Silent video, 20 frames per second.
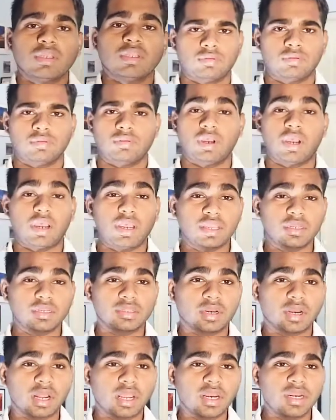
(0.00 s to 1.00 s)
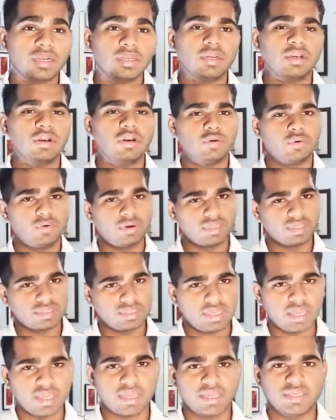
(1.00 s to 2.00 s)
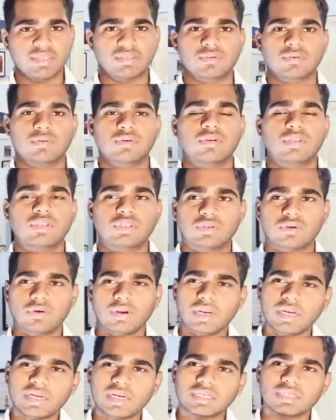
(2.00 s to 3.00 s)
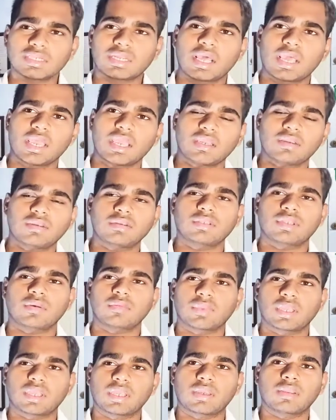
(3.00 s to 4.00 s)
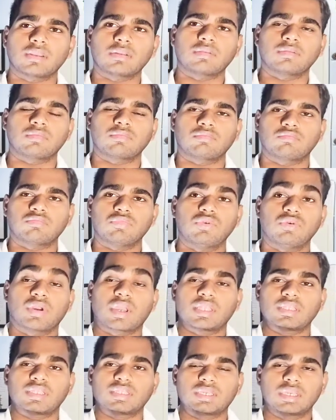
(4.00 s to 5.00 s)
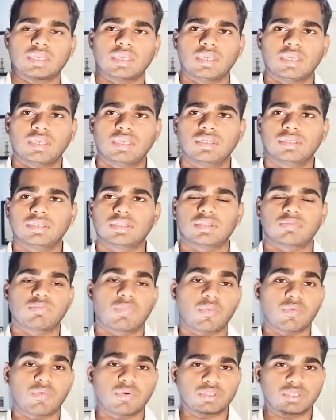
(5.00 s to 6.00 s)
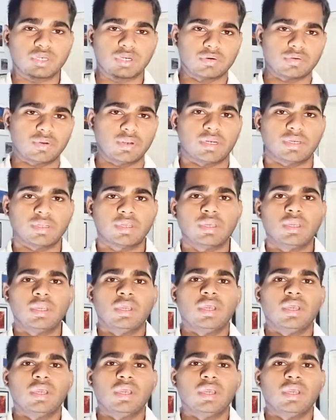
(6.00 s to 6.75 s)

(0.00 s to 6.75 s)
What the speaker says: The higher the light, lower is the ISO. So it's like something you can say it's proportion to it.